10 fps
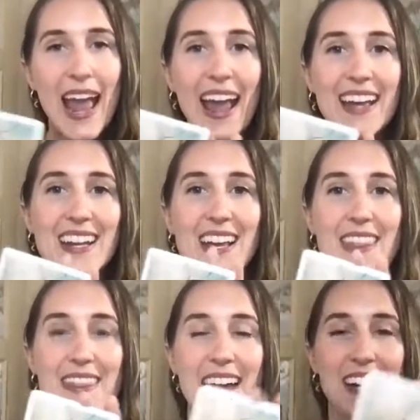And
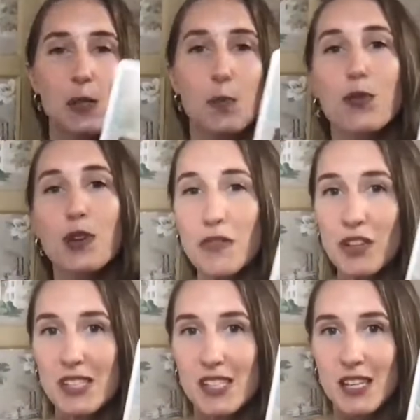that has
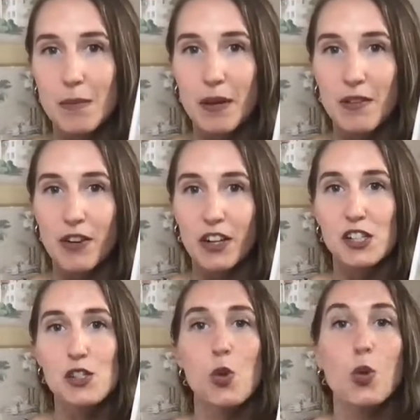previously been very
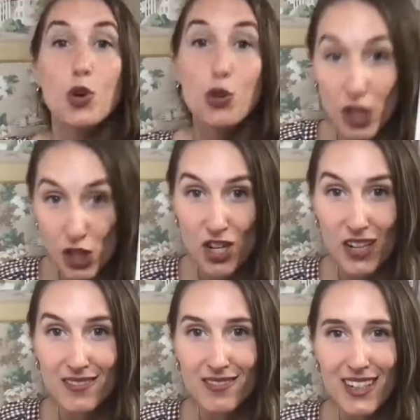soul
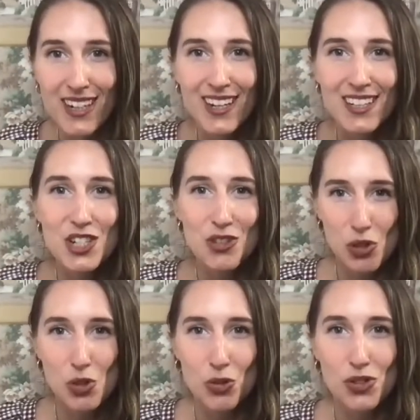crushing to the
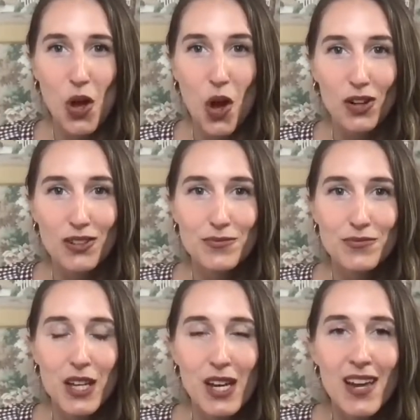soul song.
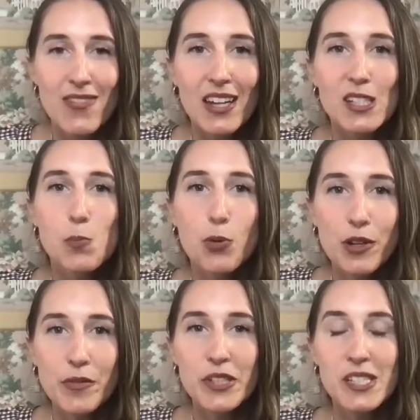That has
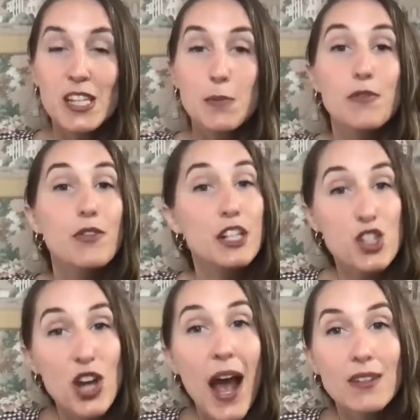previously been very
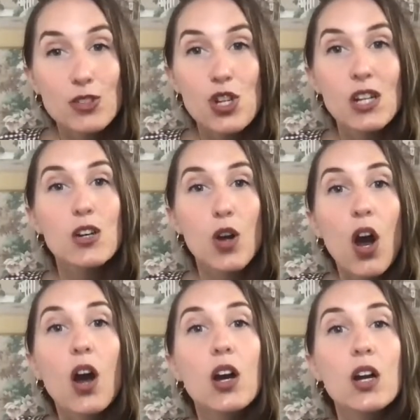challenging and
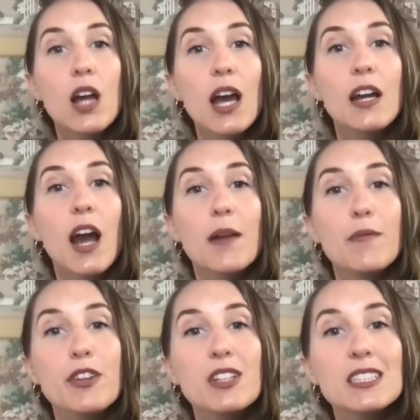hard. I'm
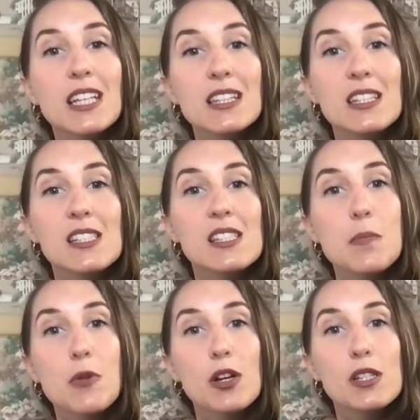feeling like this
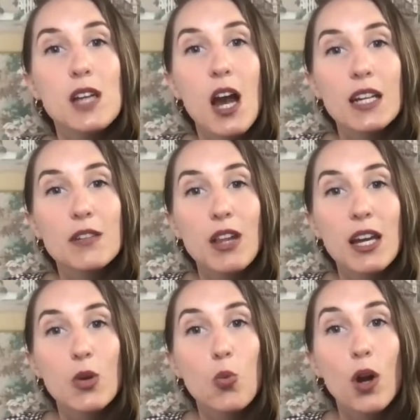zebra is kind of
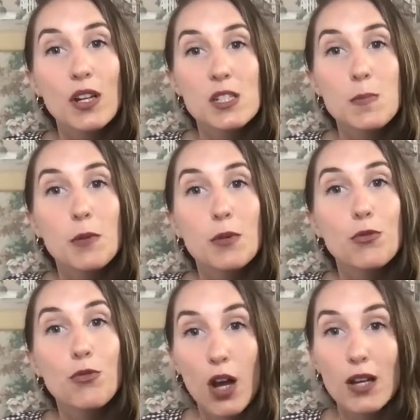like wanting to be able to
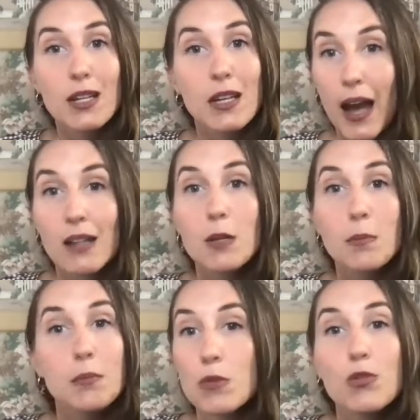run and gallop
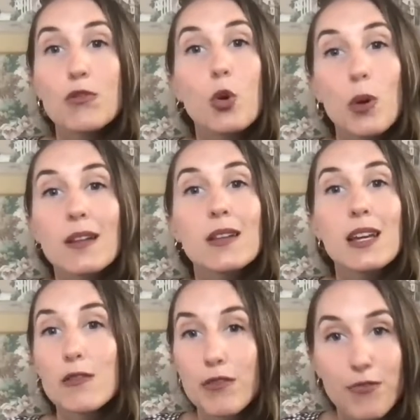and move
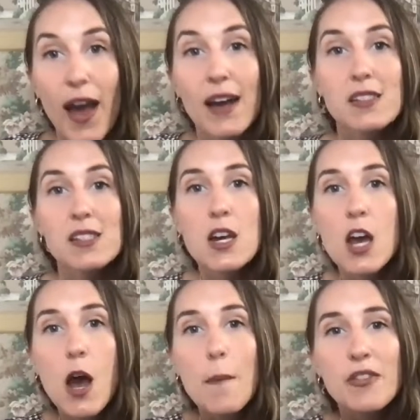quickly and fast.
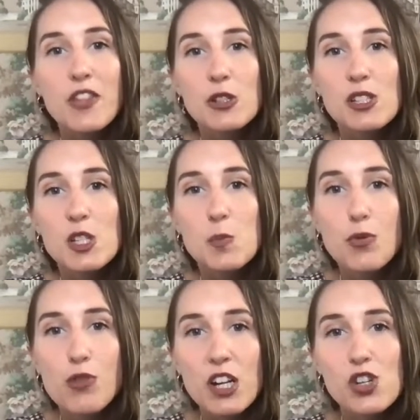But there's this
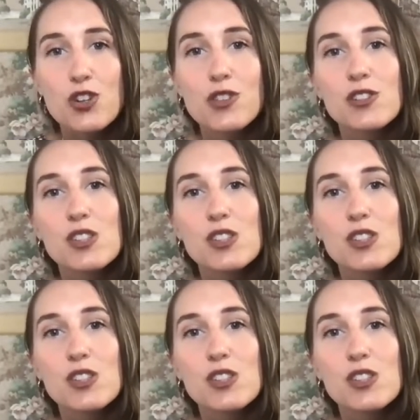pressure, there's